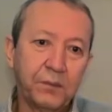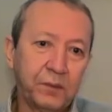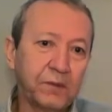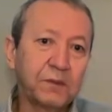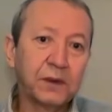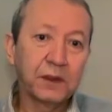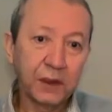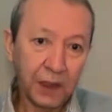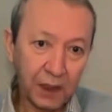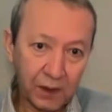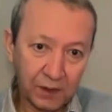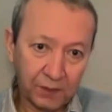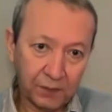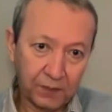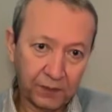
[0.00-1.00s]
of
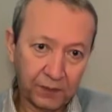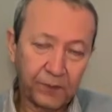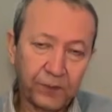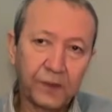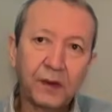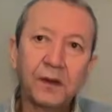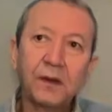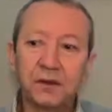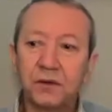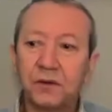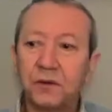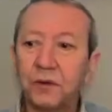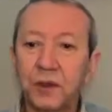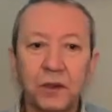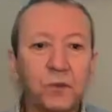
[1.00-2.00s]
love, and
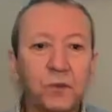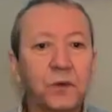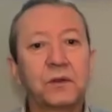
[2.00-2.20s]
doing